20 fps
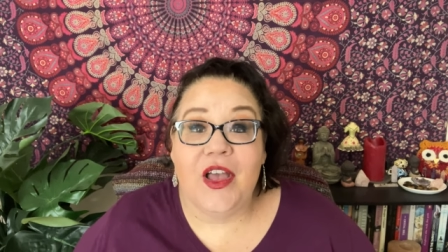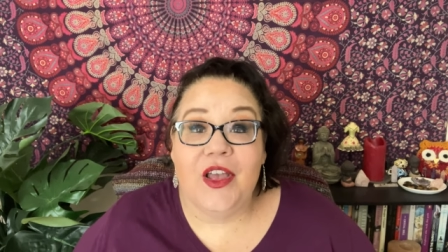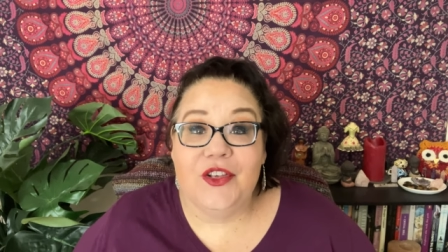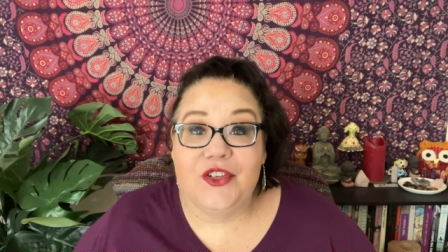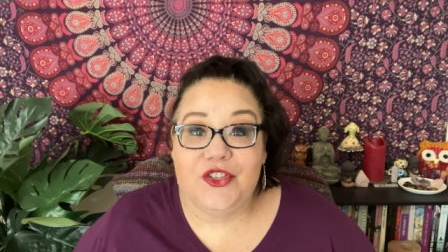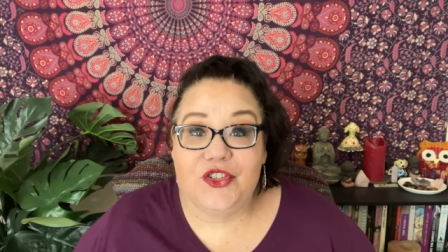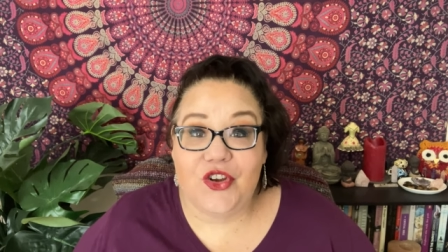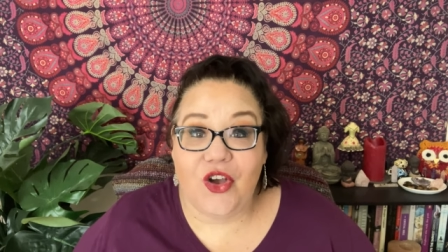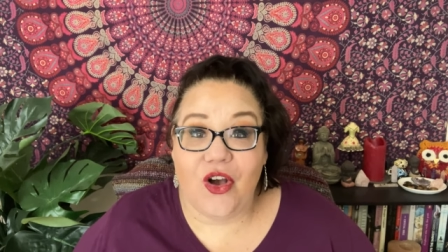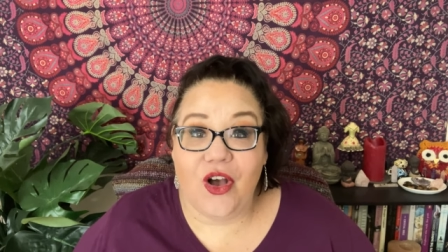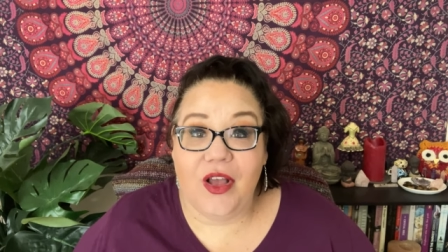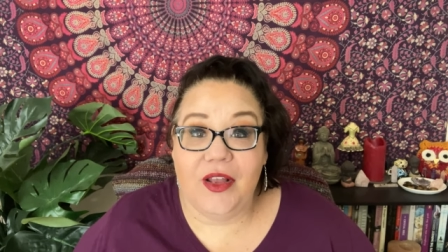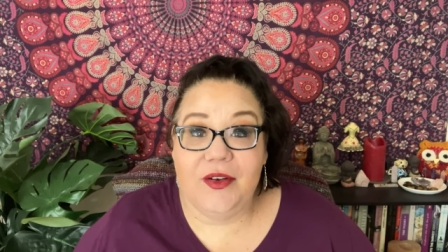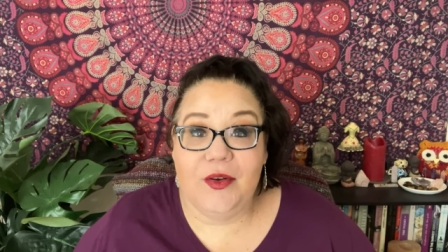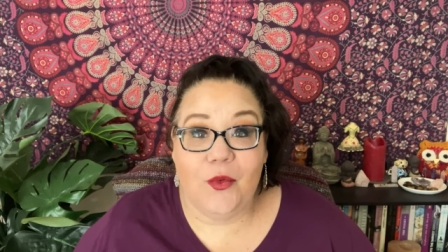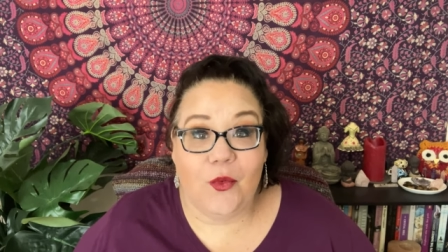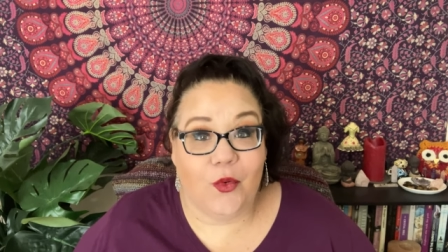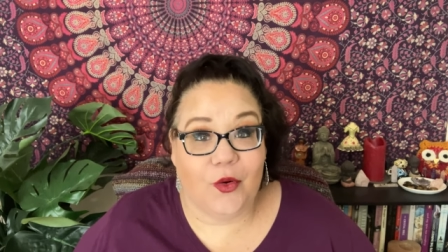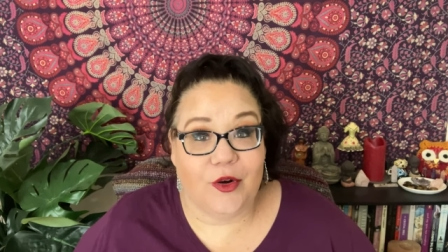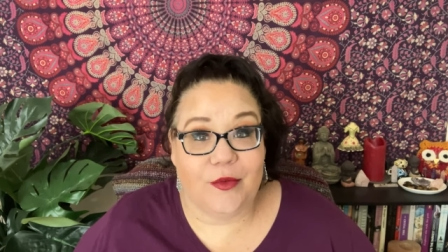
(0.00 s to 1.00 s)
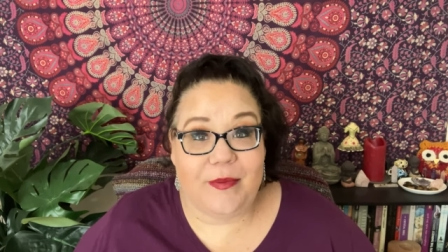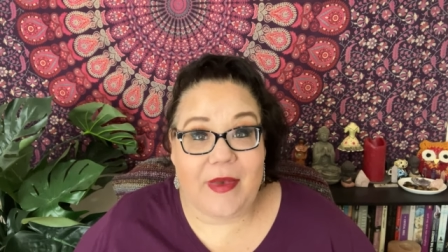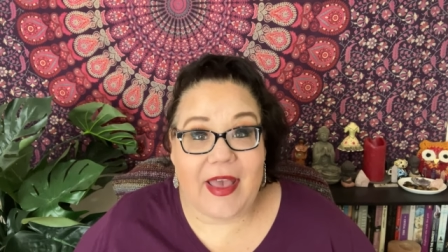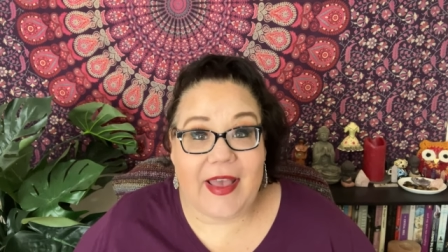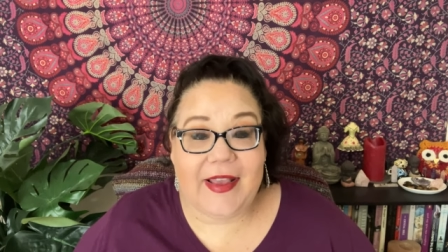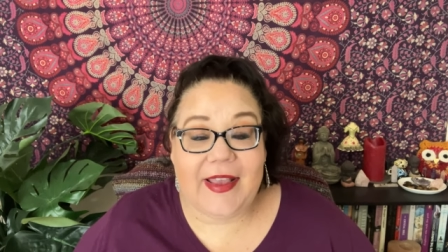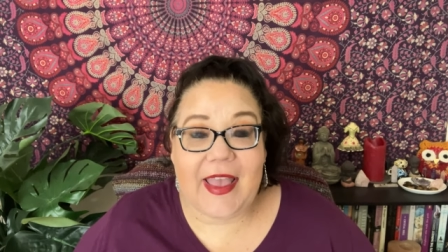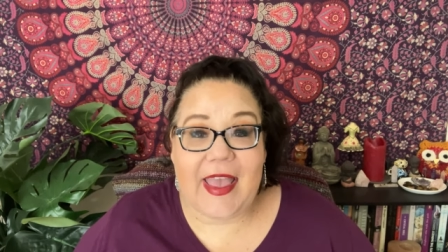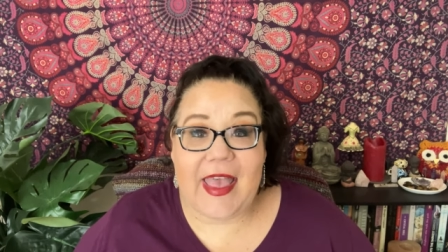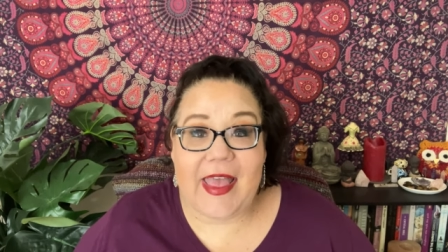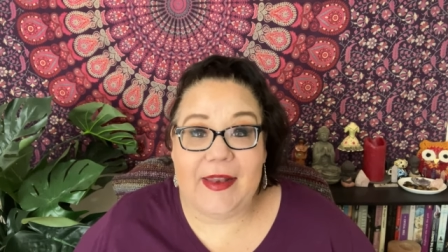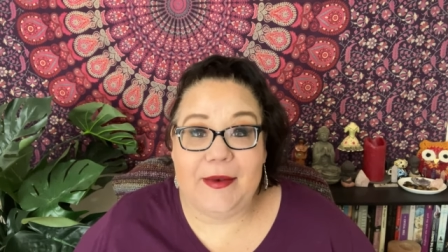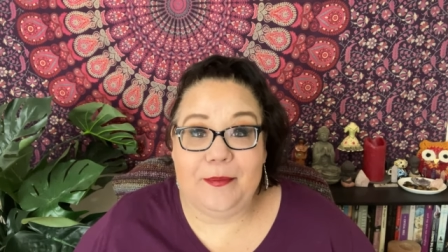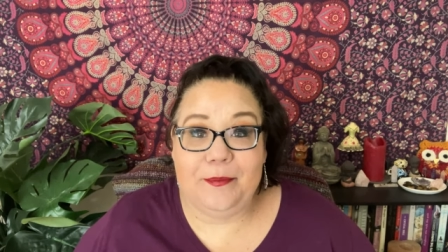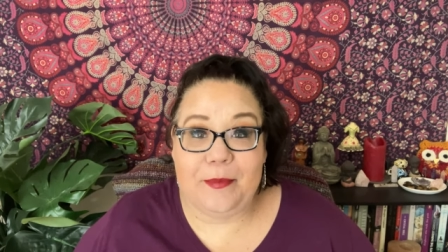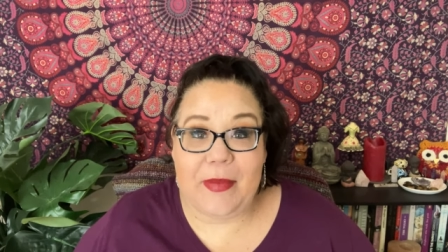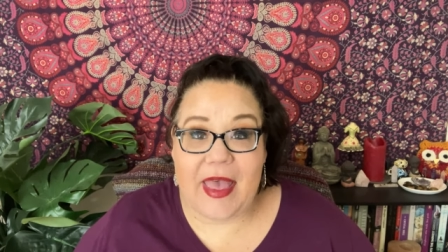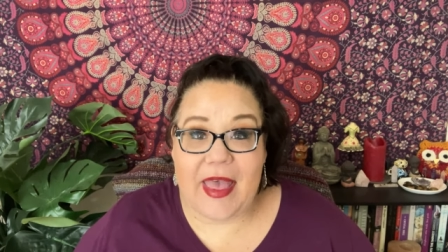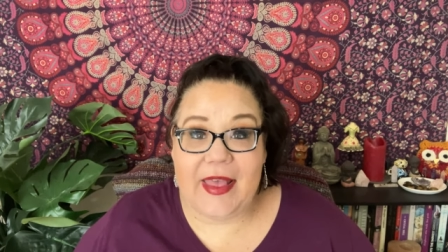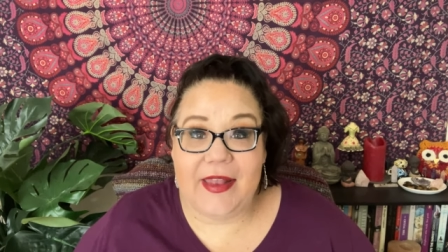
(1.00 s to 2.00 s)
Shawn Hornbeck
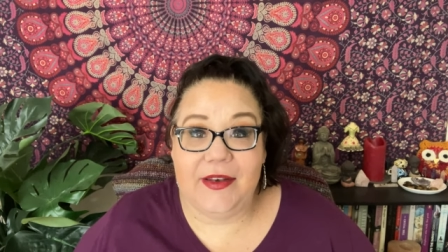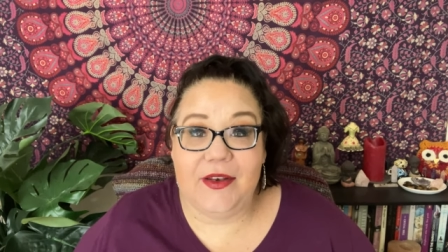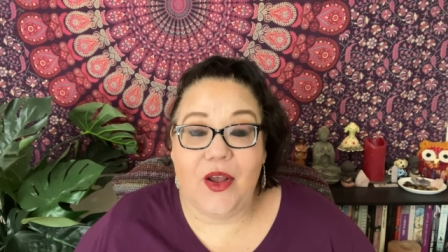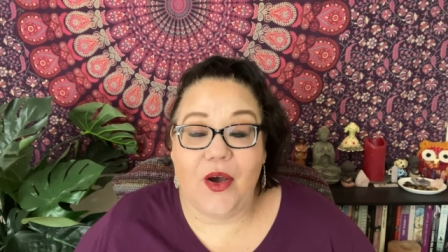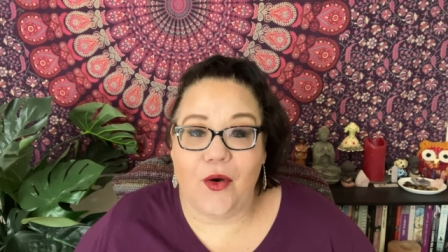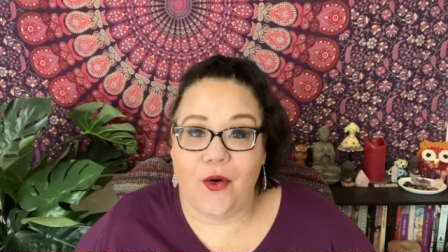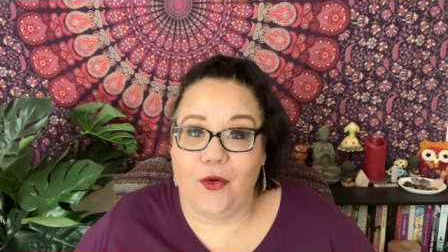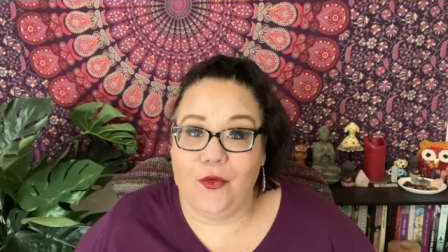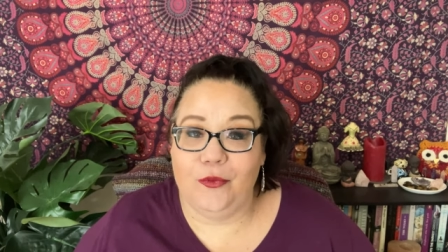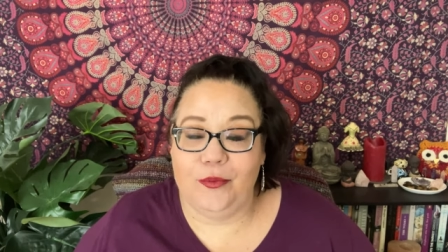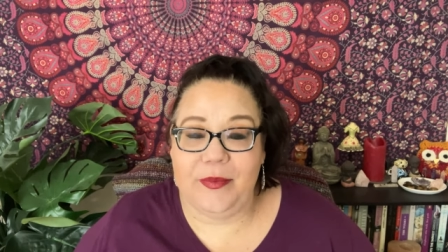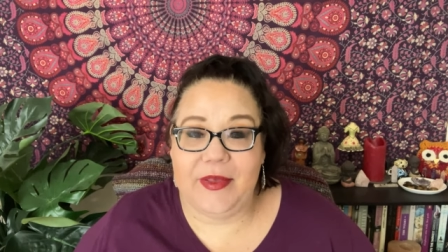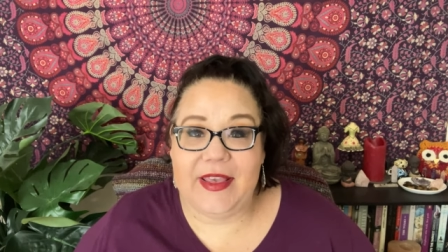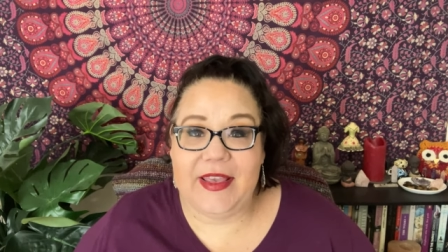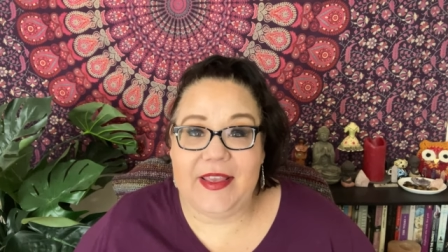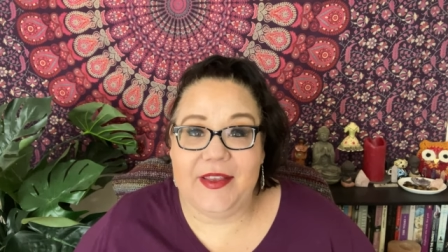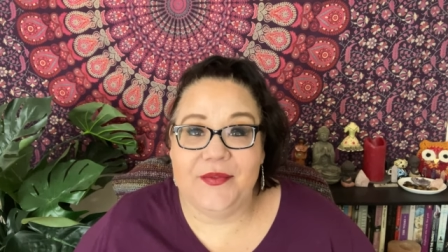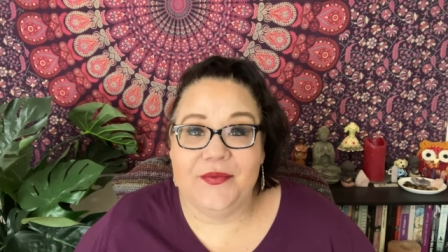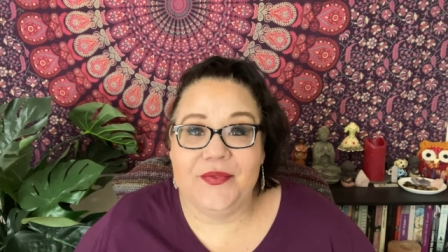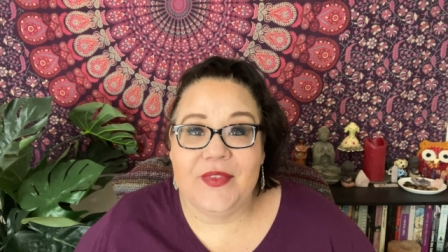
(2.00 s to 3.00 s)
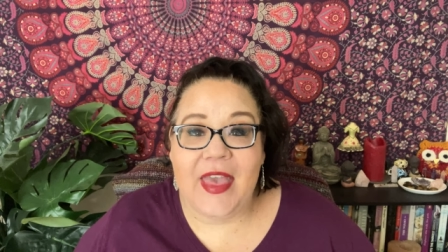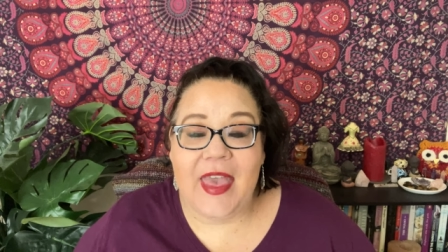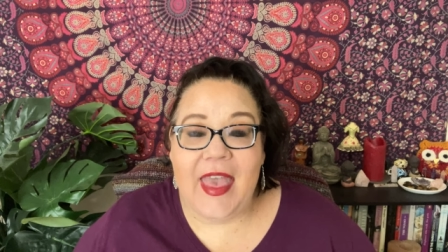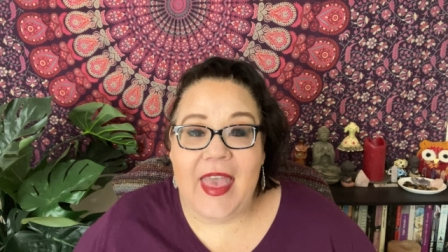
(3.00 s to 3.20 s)
and Ben Ownby.